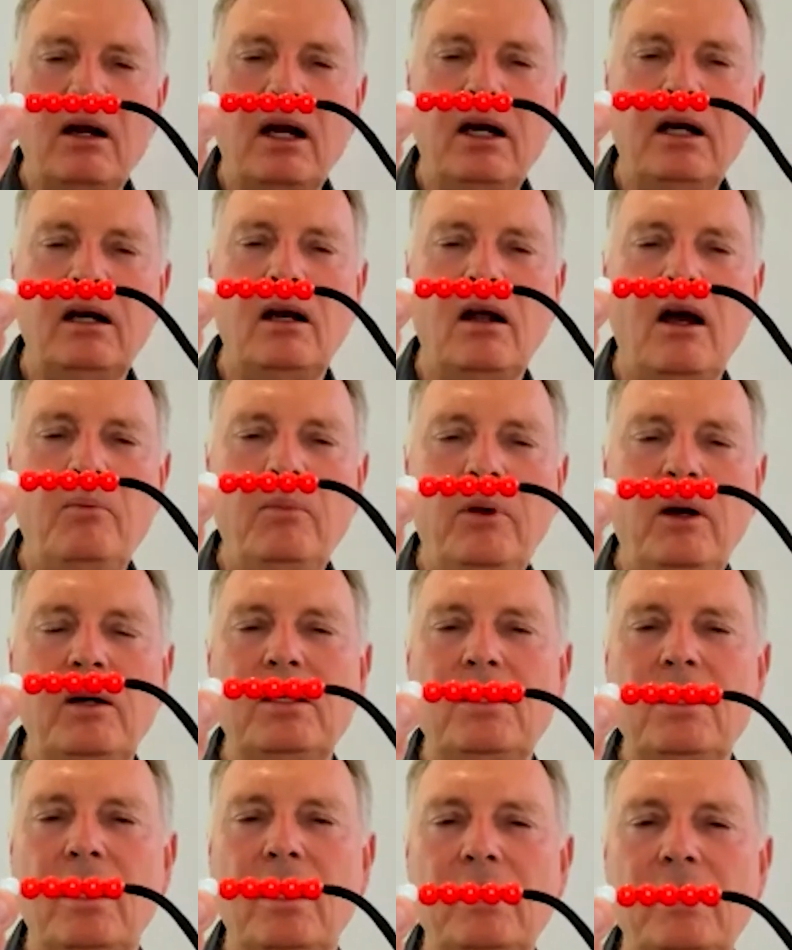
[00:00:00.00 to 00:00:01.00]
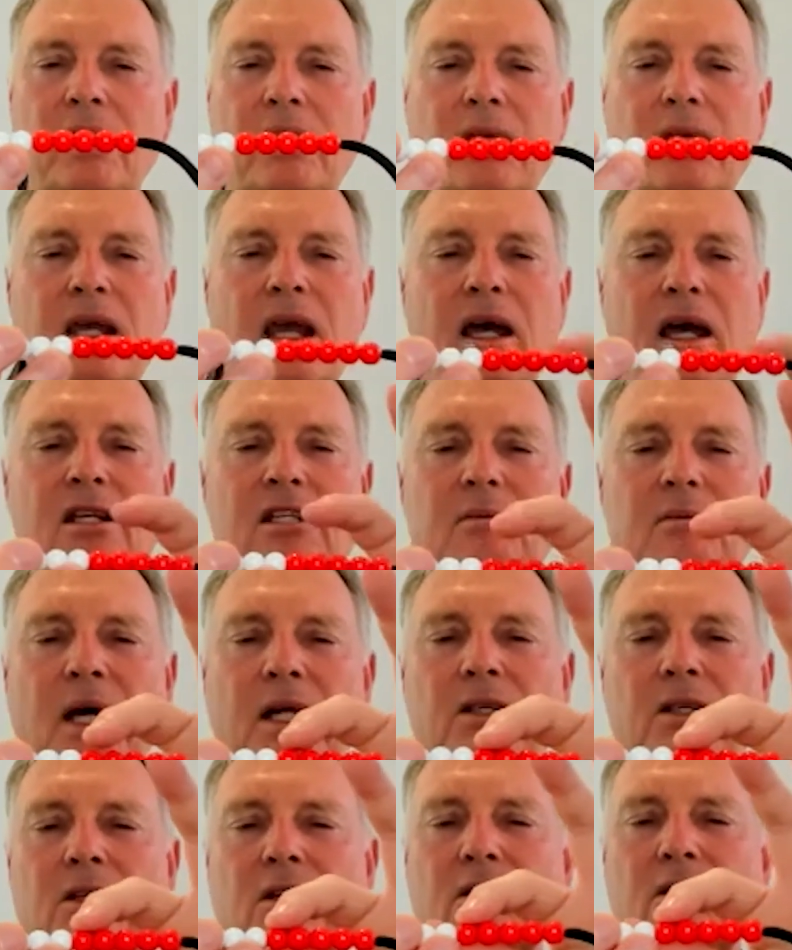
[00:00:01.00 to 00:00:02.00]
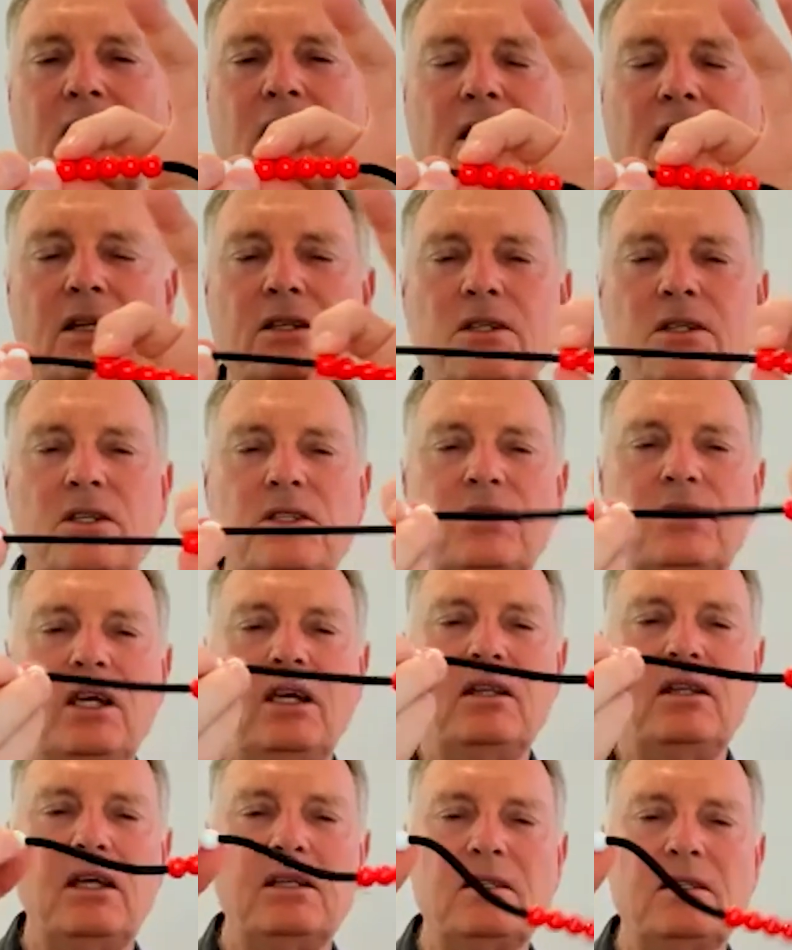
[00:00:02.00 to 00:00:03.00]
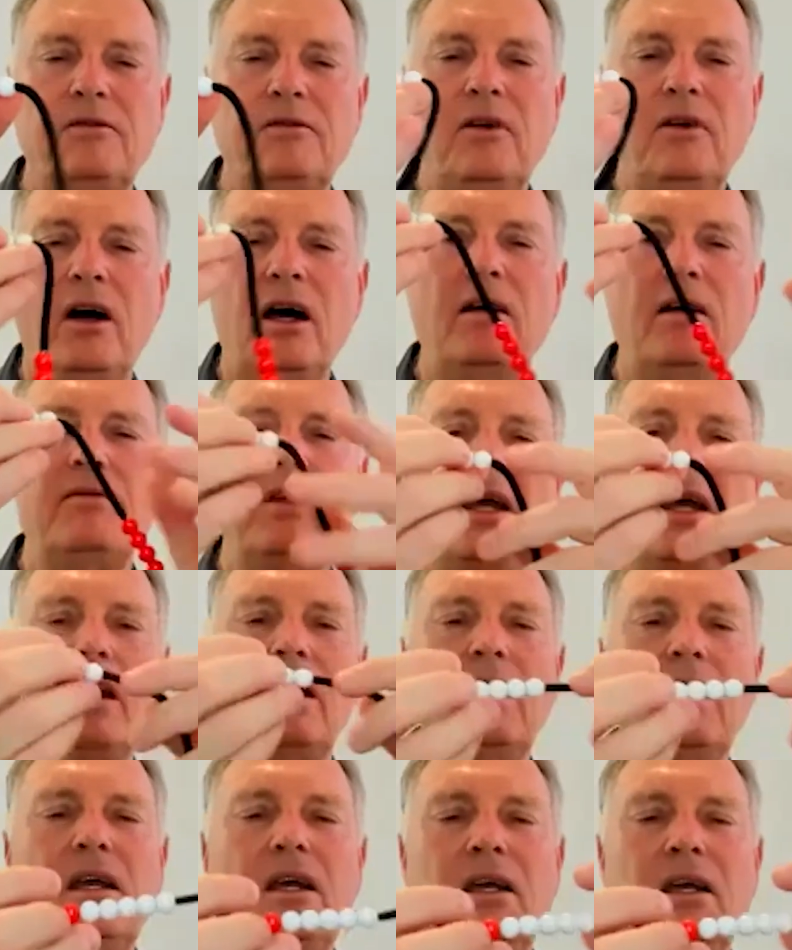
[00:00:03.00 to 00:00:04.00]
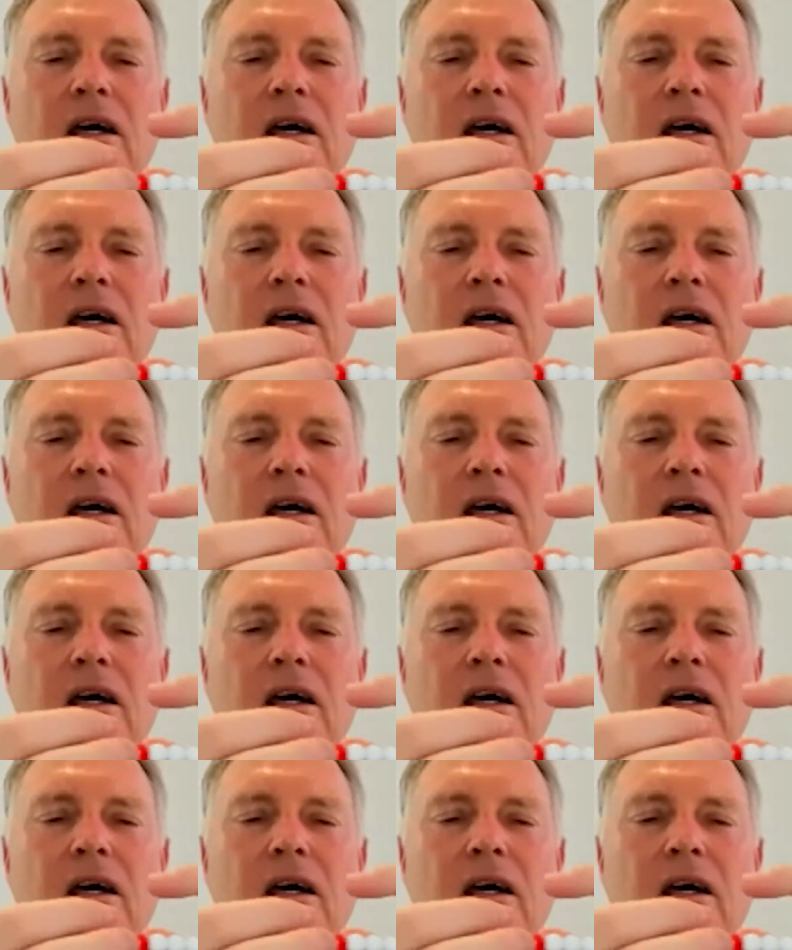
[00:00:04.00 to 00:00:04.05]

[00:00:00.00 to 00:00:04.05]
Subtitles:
at it, I probably don't need to count as much because I can just see there's a 5 there.